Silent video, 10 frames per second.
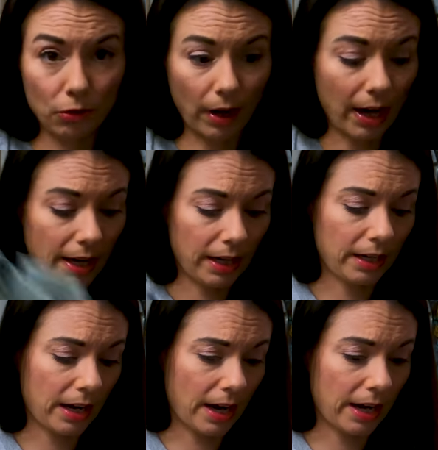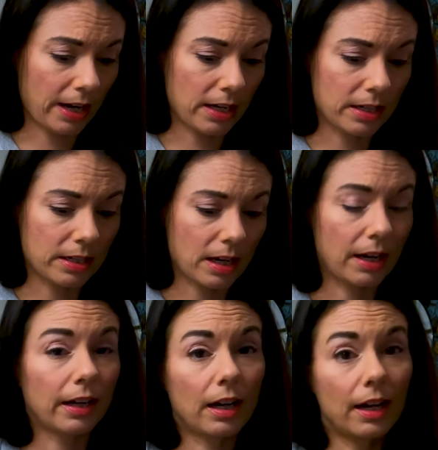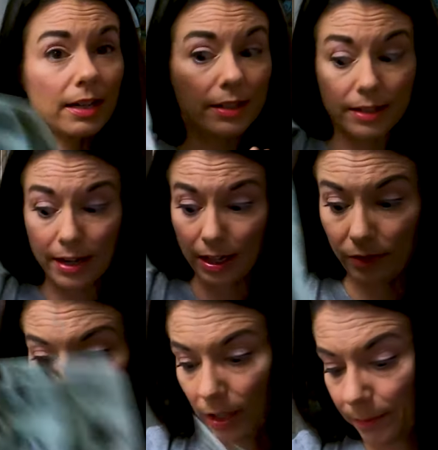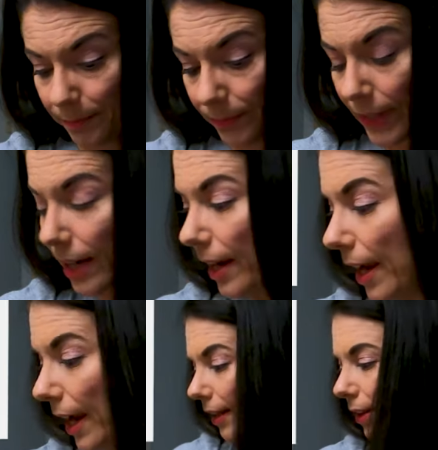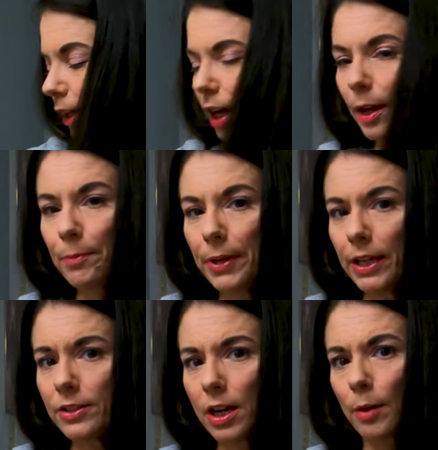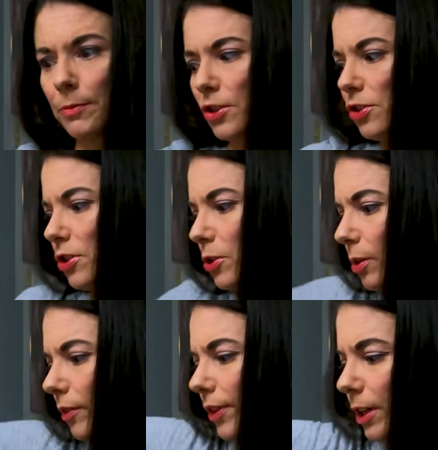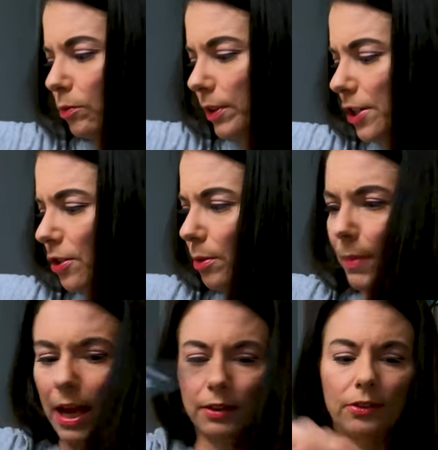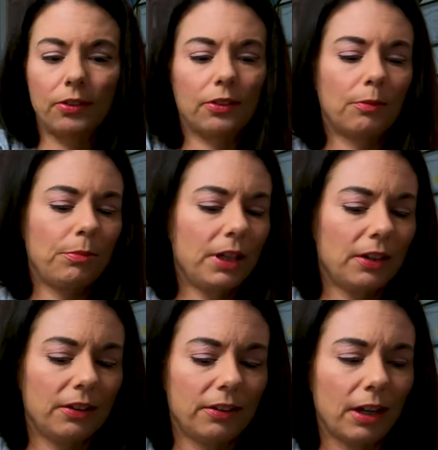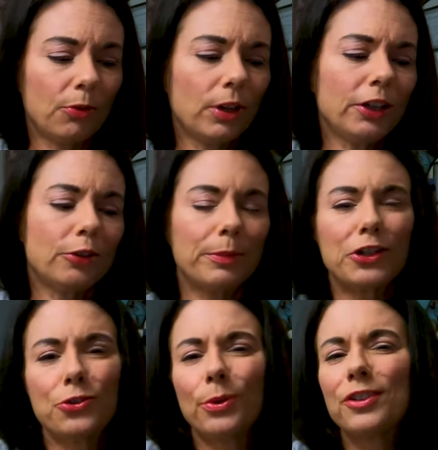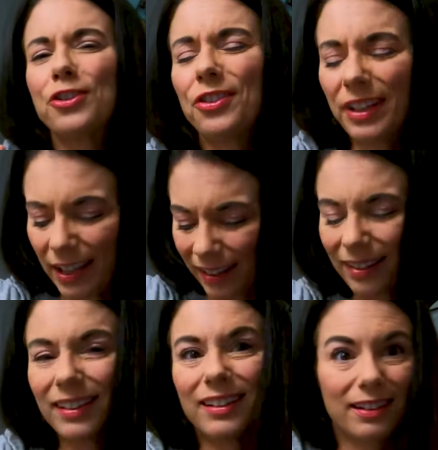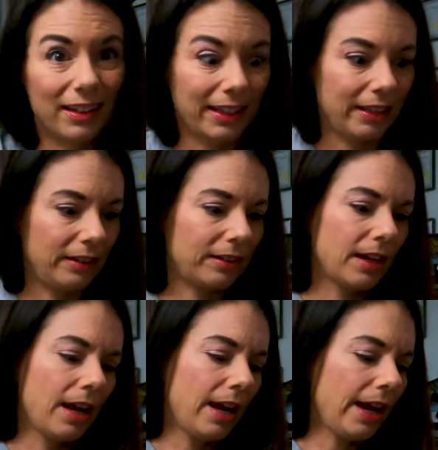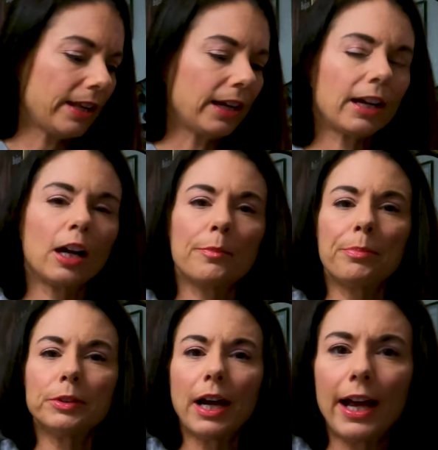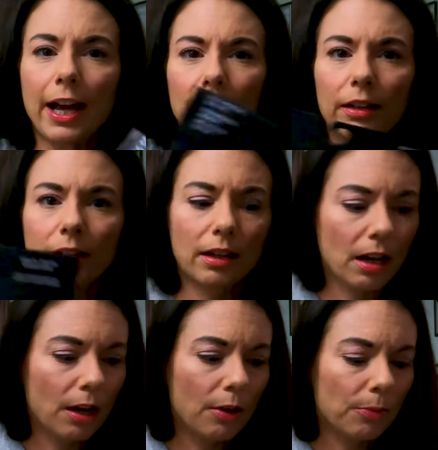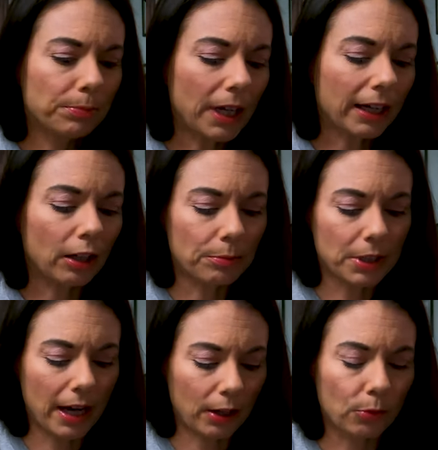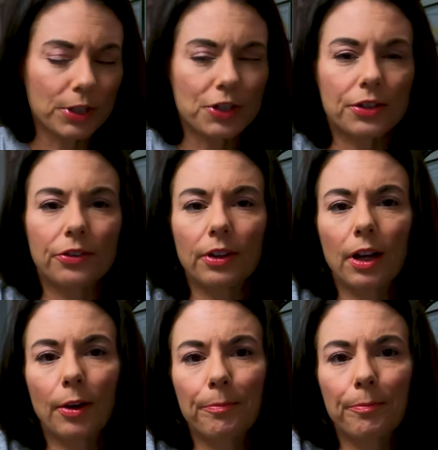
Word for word: gray, and I got navy. And then I picked up two of the original masks because I wanted to make sure, just in case I didn't like these. And I got black, black on black, which is,